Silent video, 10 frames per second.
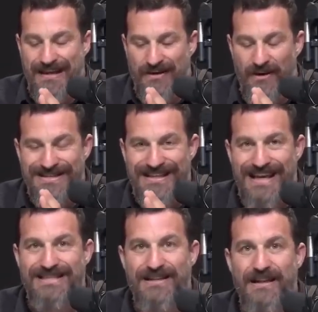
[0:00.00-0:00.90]
cause
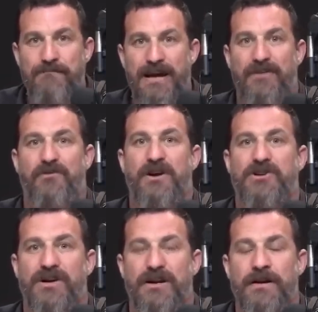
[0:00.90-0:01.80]
less limbic
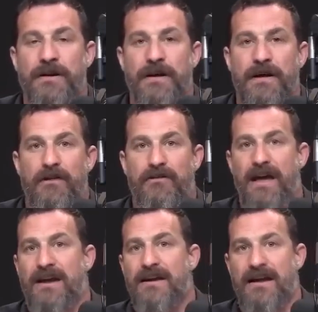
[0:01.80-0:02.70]
friction
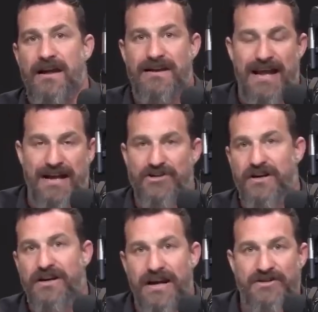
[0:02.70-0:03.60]
than
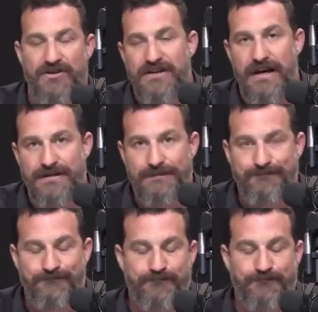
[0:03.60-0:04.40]
engaging in exercise.